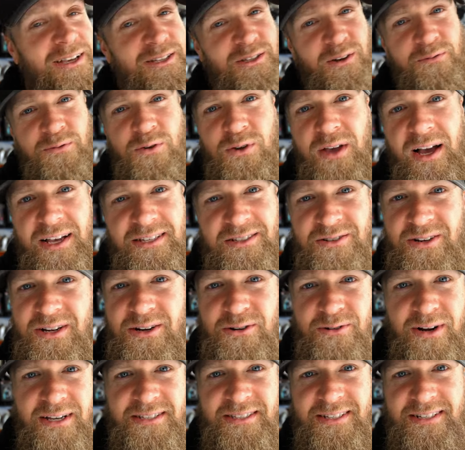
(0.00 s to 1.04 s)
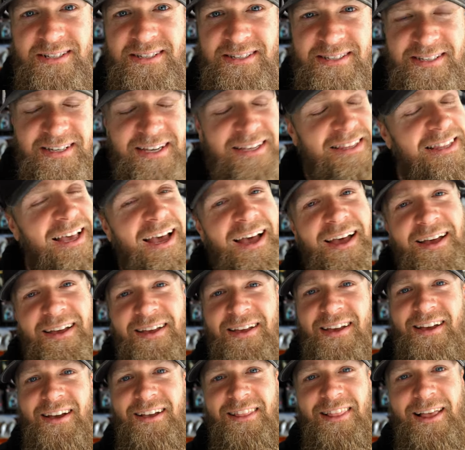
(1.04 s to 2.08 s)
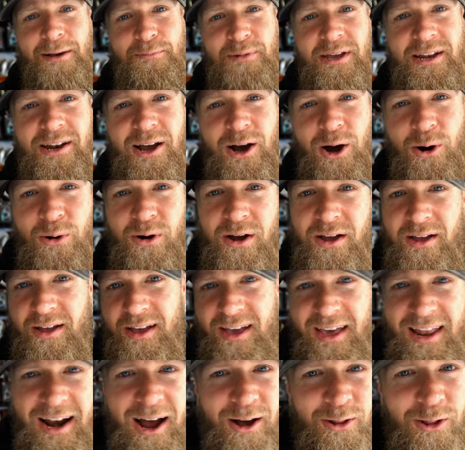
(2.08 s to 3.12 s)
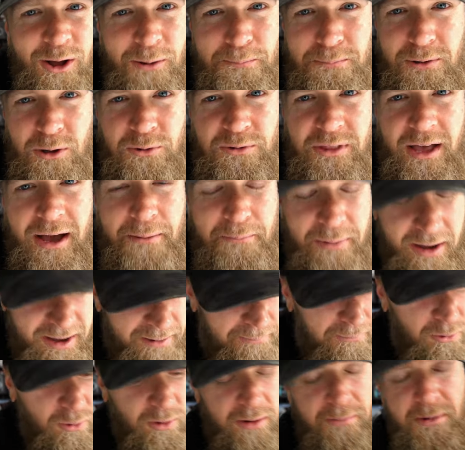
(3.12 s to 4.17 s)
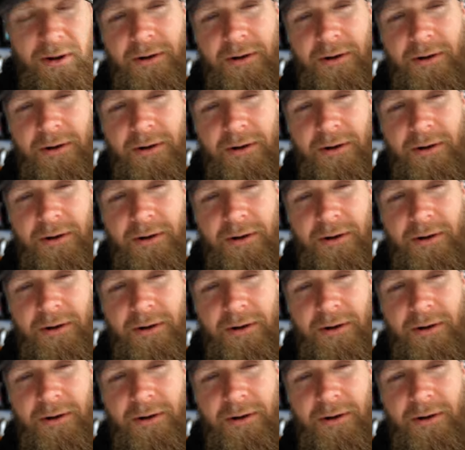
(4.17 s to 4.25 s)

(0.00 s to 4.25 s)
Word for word: So if you guys are interested in seeing that, let me know and I'll upload that bad boy.